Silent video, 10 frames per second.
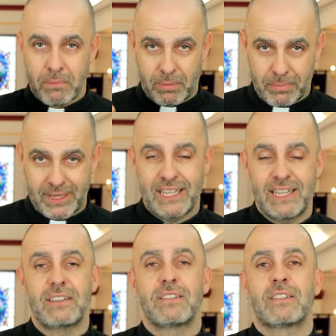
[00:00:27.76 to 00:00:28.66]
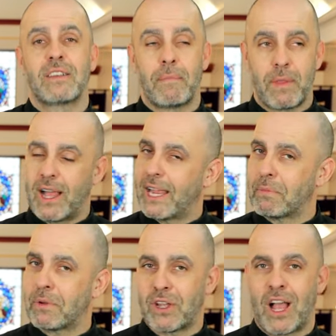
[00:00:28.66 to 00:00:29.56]
Please,
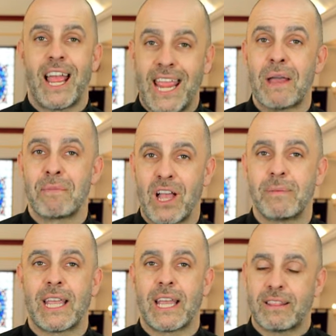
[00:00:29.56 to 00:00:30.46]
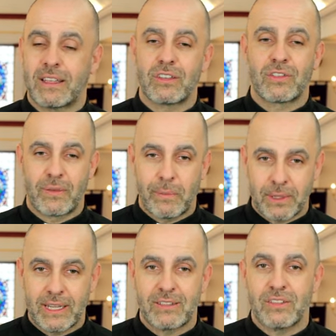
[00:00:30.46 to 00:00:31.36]
I am coming at this from a
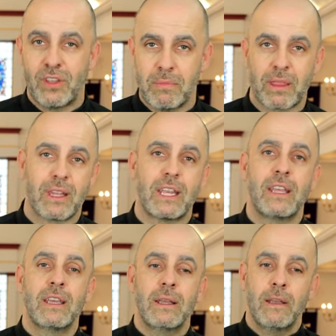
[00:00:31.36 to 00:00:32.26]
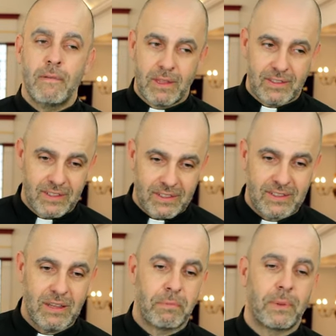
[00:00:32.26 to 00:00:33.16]
place of humility. This is
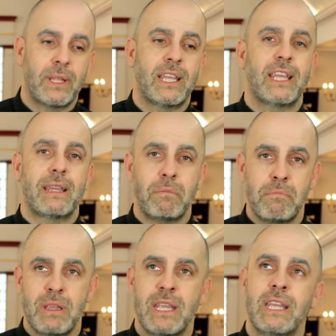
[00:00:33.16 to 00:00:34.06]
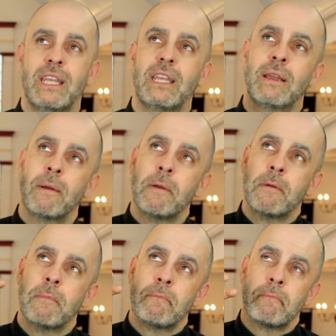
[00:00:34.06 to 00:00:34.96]
simply me
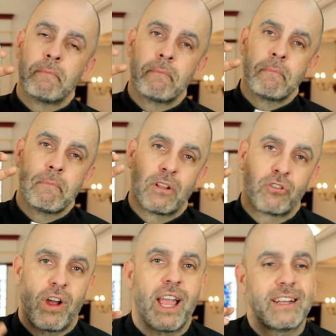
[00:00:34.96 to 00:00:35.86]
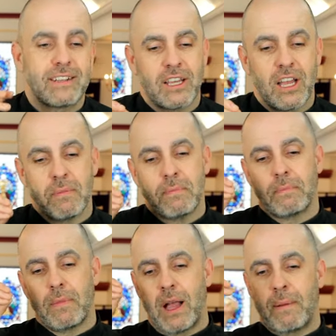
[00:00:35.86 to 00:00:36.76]
trying to come
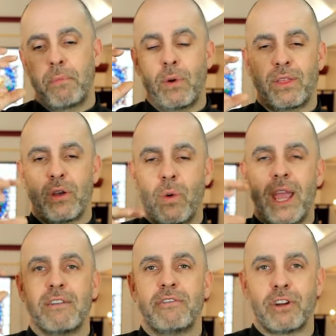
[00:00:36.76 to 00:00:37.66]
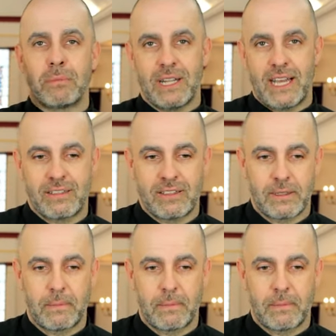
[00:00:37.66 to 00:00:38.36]
up with a way of verbalizing